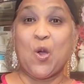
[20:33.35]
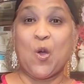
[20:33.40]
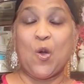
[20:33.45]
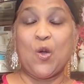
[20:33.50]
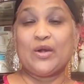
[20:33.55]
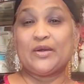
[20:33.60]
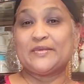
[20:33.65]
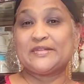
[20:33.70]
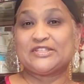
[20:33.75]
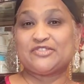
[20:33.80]

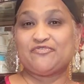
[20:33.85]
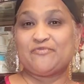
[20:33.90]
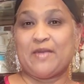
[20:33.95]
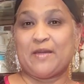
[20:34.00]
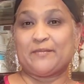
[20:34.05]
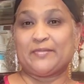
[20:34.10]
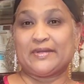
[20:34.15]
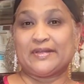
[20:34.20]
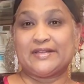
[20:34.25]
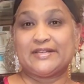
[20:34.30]
Always
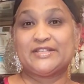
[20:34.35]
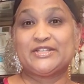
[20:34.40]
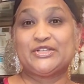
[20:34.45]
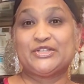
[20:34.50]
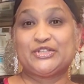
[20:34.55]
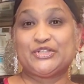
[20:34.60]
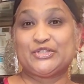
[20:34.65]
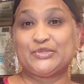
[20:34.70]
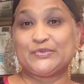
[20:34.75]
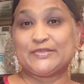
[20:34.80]
remember,
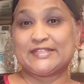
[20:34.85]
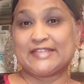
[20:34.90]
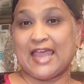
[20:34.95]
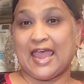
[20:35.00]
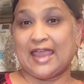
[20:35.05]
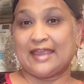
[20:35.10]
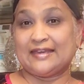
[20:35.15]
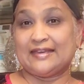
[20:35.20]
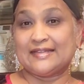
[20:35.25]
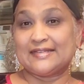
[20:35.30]
choose
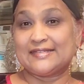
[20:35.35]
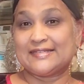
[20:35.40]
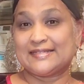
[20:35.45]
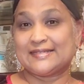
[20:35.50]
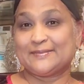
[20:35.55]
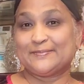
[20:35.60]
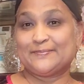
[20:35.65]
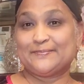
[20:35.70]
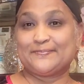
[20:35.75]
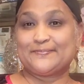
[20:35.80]

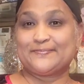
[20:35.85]
kindness.